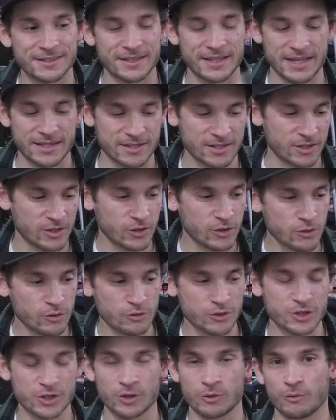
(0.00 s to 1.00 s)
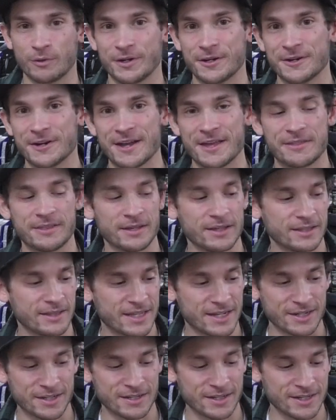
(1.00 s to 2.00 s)
That's huge in the winter. I think
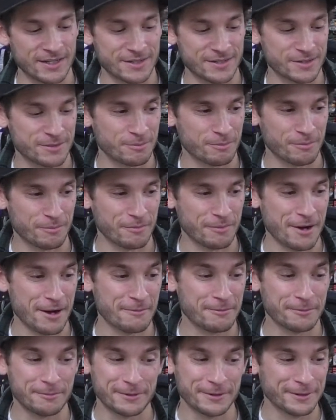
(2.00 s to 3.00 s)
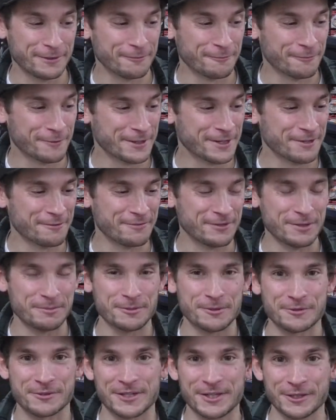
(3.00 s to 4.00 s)
that it is probably one of the
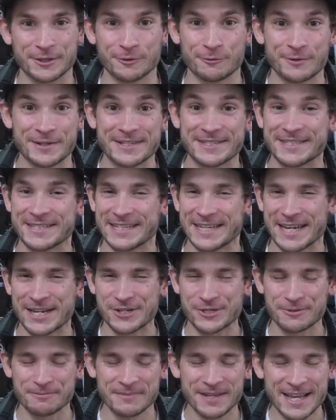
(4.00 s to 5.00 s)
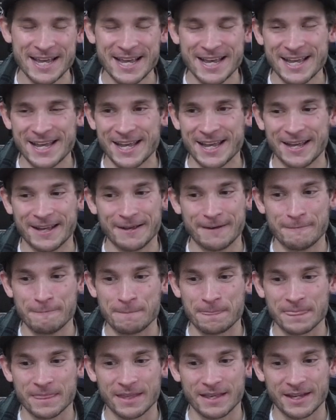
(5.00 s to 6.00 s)
most killer ways to catch
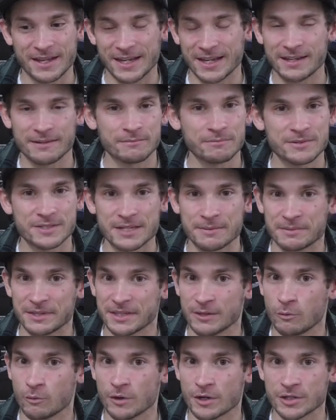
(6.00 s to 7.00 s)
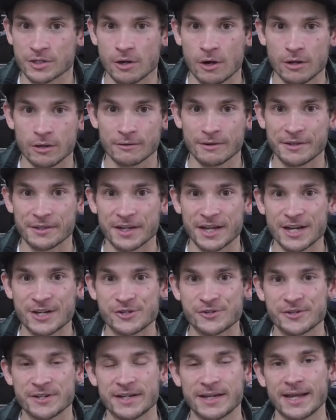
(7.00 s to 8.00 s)
them. Again, something that works all around the
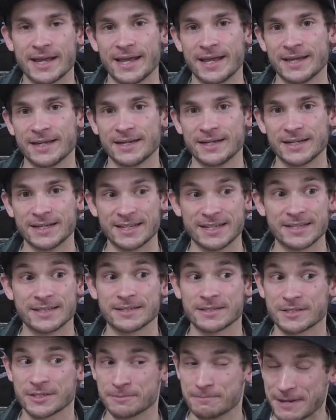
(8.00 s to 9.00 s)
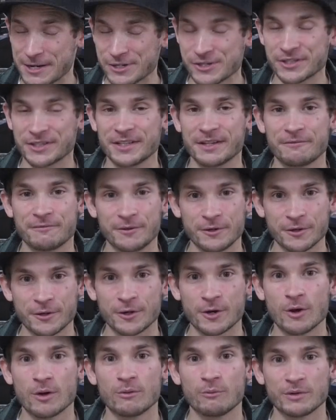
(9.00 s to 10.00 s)
country, and especially if you're
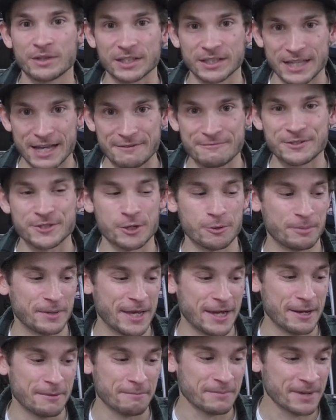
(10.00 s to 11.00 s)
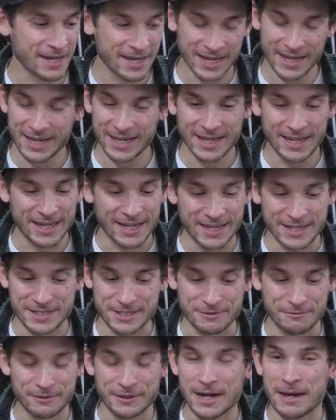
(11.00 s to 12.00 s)
going with the live scope game, it's
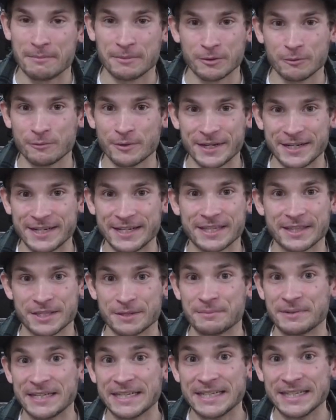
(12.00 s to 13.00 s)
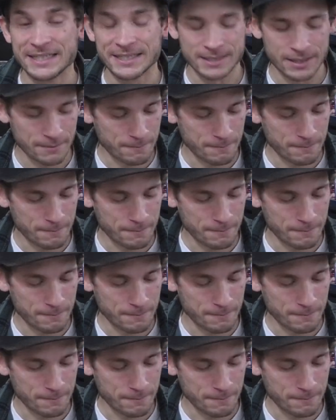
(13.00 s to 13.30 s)
a phenomenal way to get them to eat.